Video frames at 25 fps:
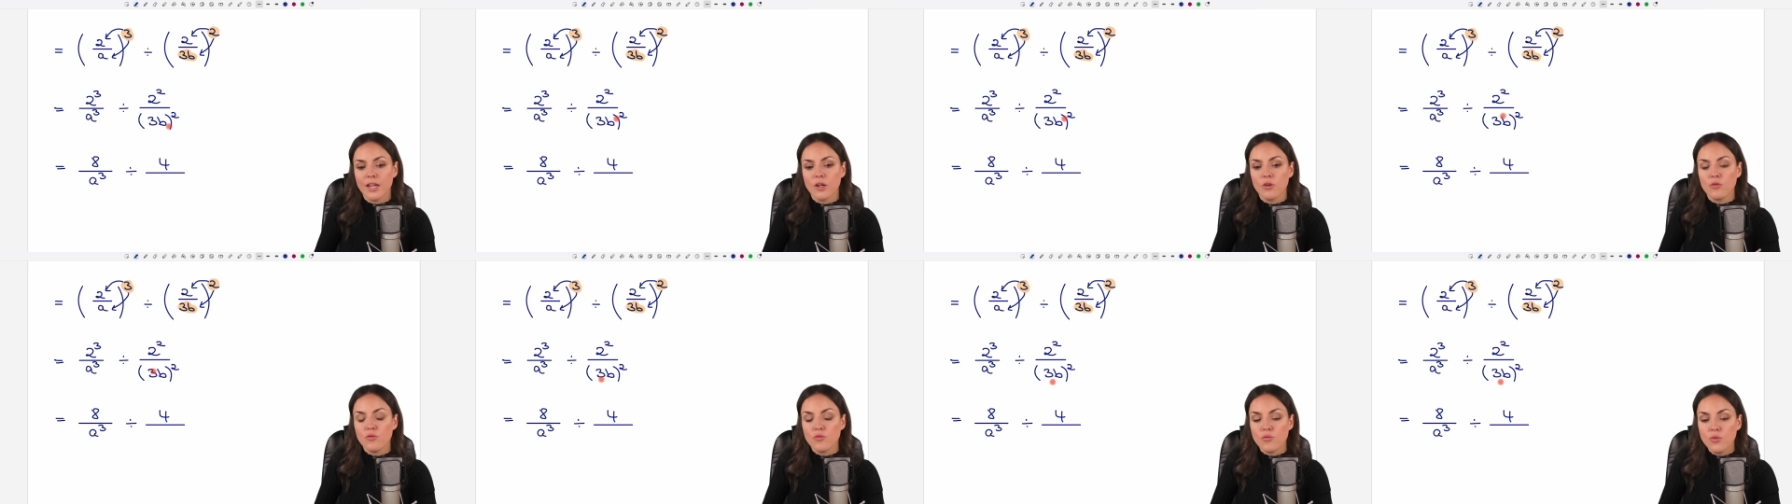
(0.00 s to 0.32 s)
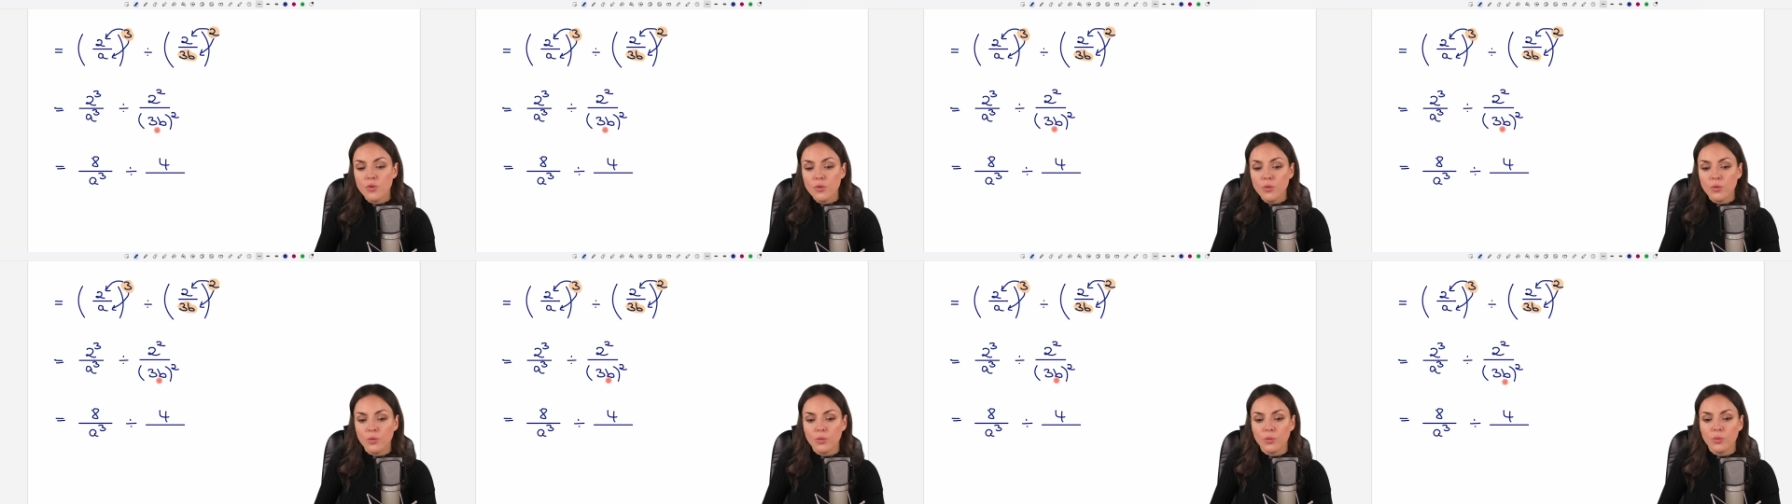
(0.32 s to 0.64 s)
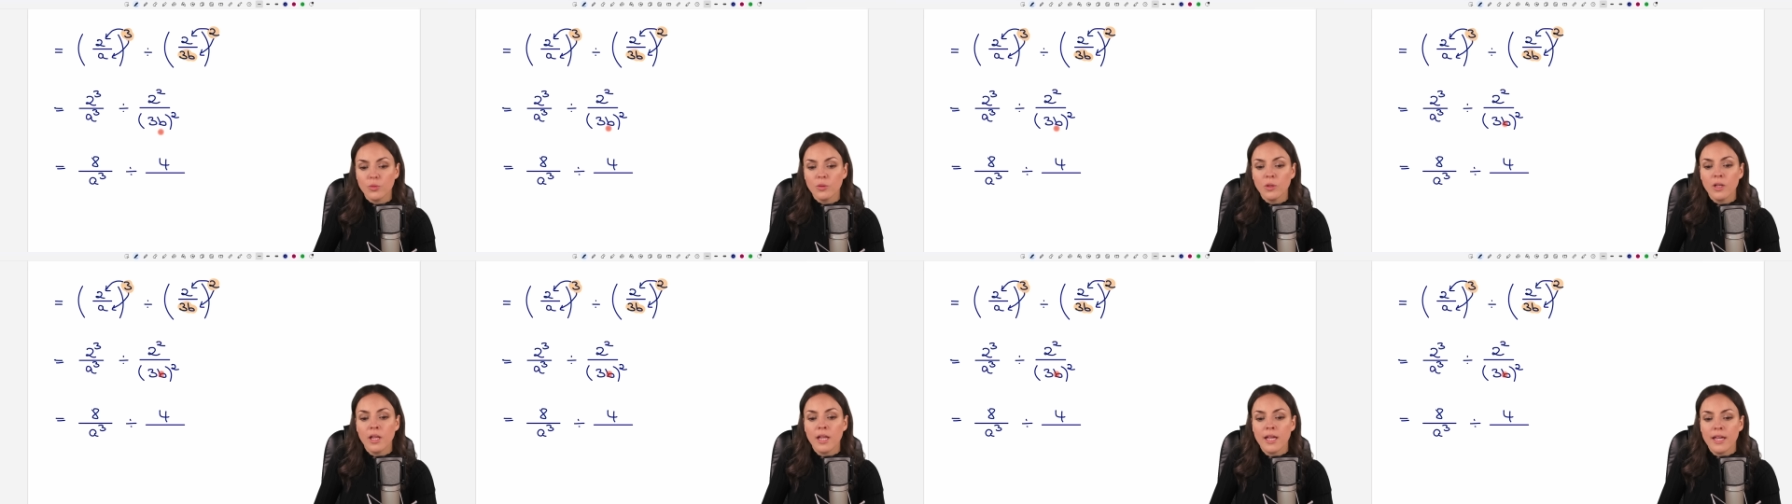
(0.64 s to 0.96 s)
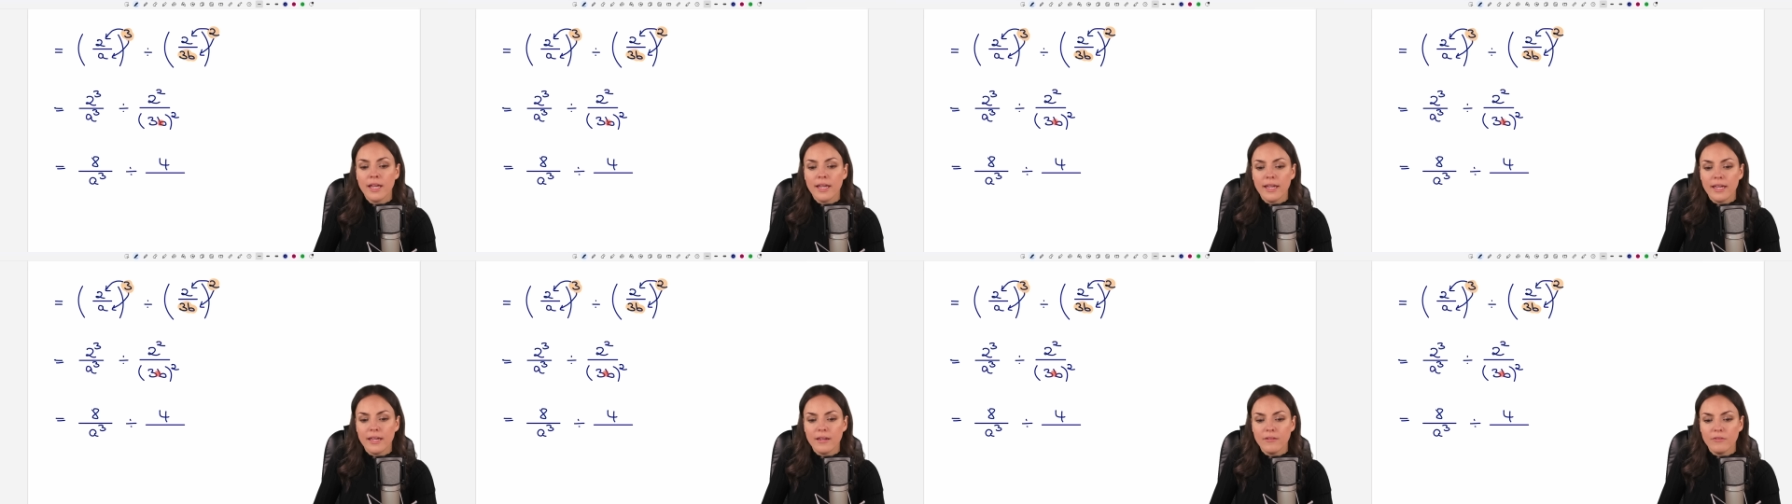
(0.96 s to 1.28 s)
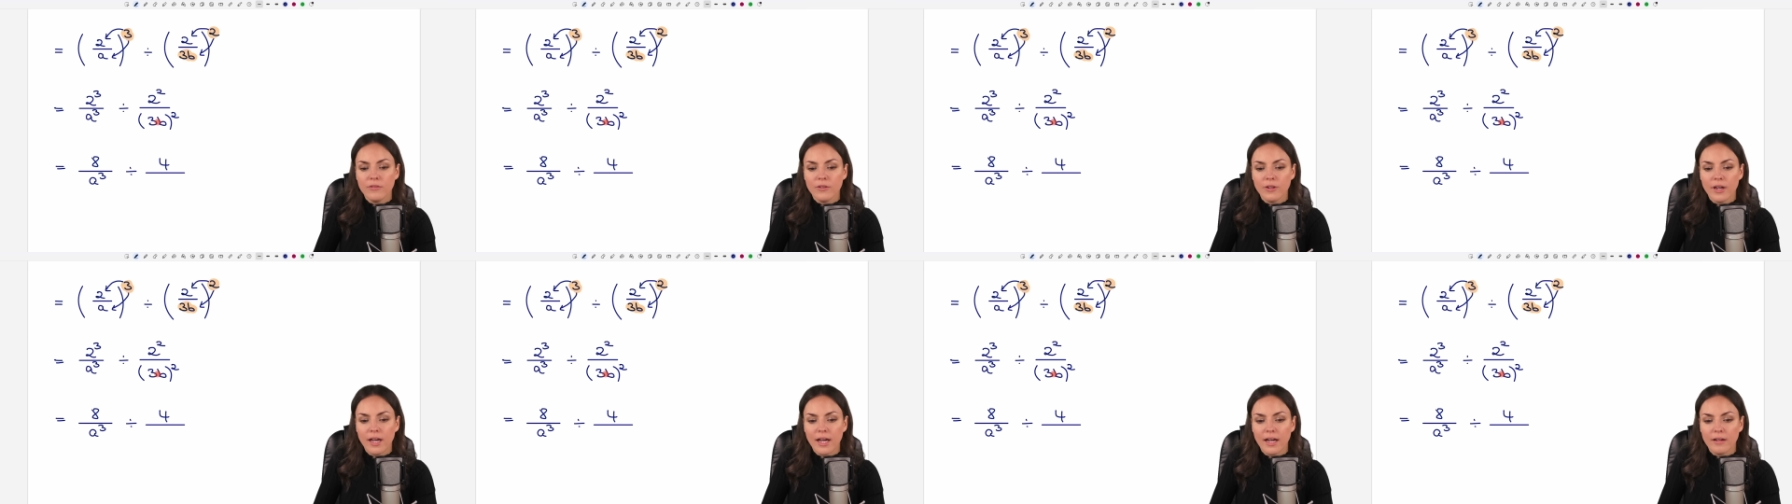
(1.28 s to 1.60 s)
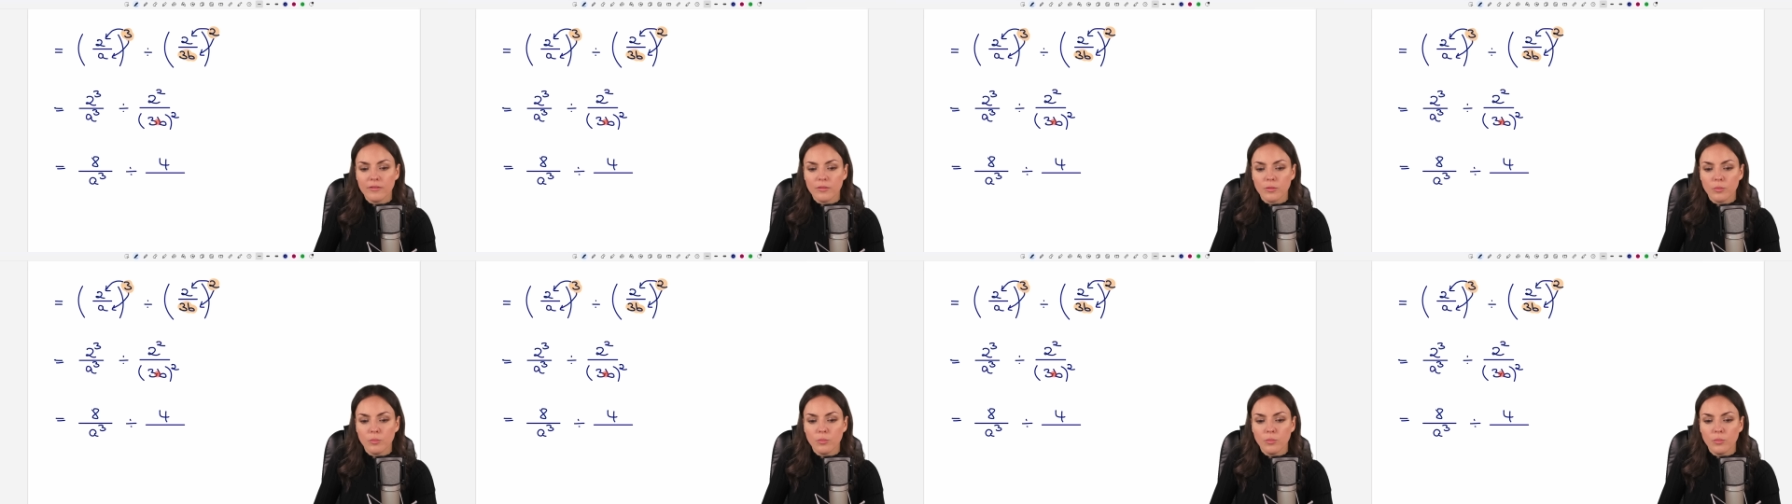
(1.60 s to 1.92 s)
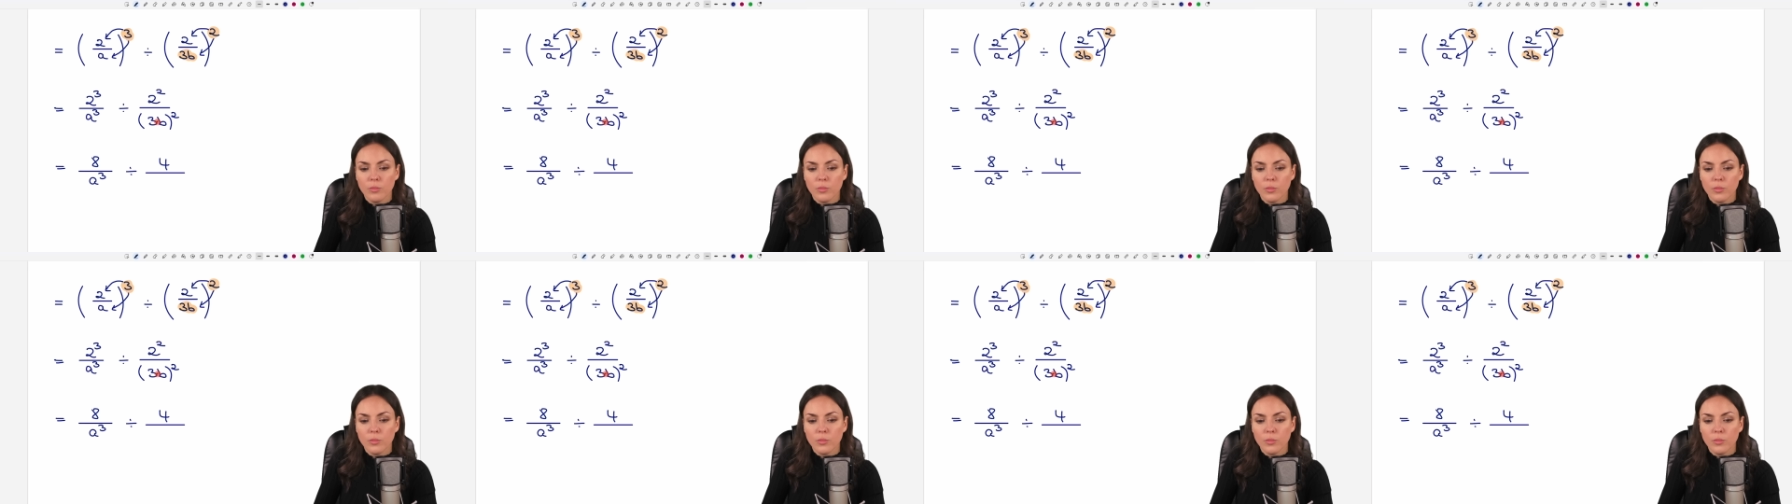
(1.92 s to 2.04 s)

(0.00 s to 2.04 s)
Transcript: a rule: if you have a